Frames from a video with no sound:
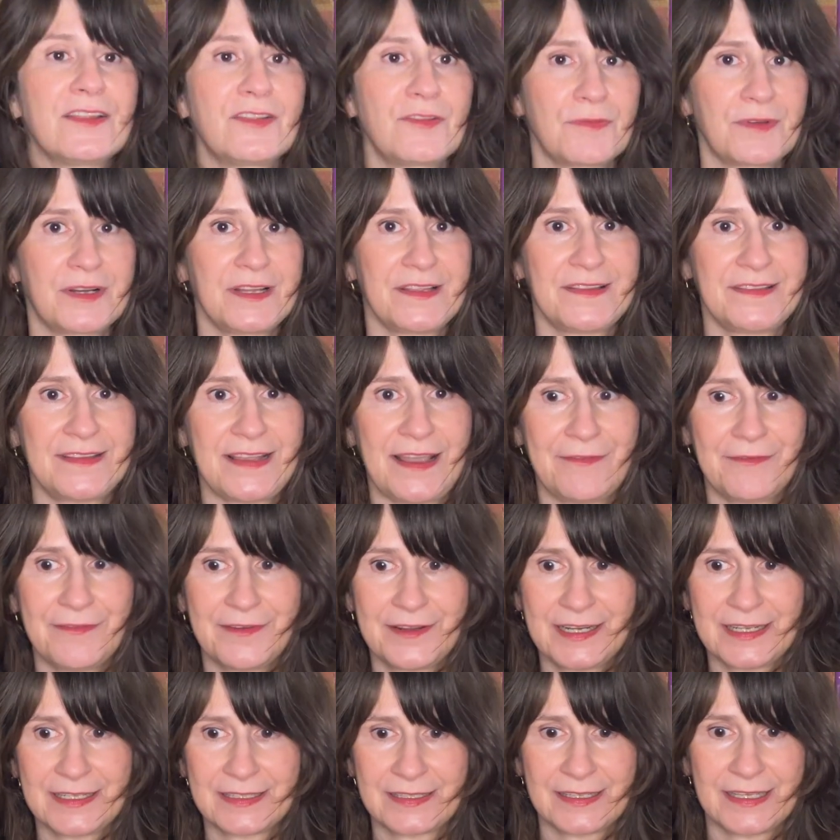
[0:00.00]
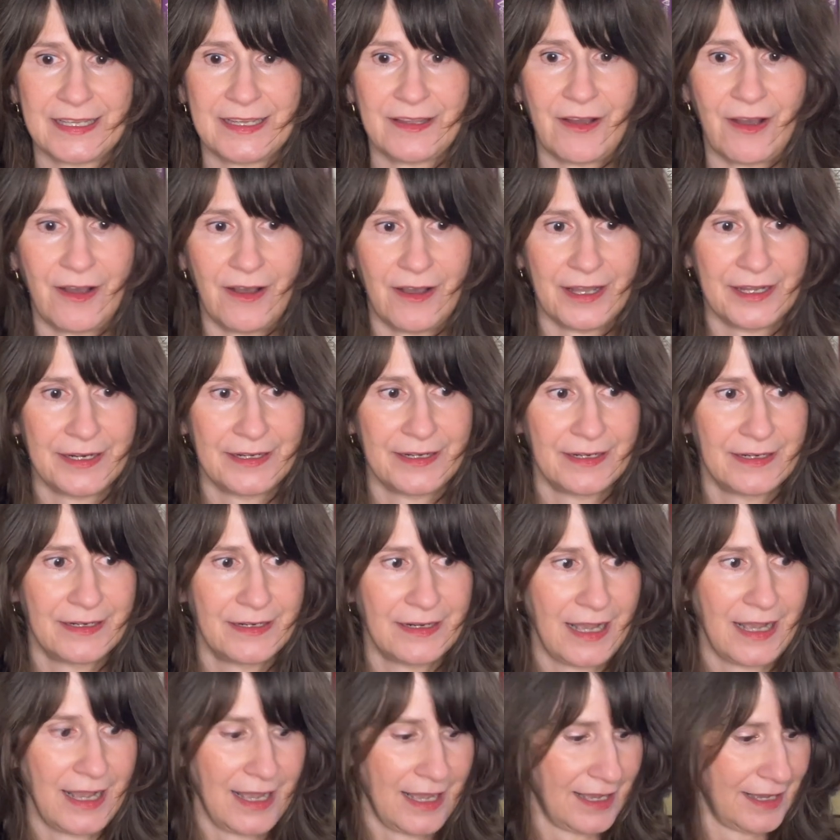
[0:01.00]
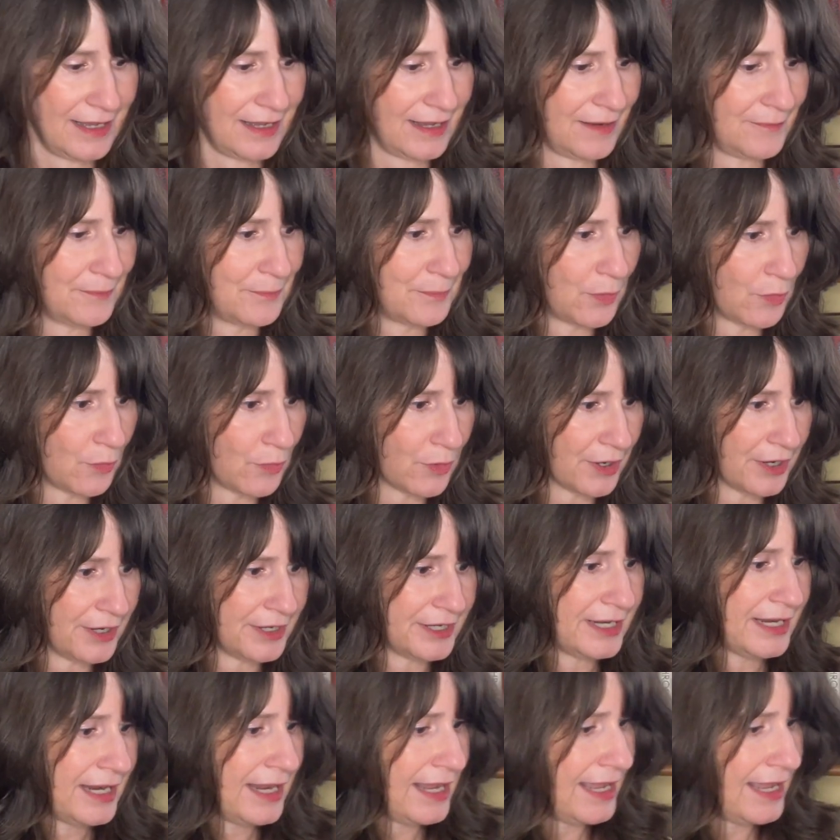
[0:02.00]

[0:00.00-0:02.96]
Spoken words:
one is definitely on board.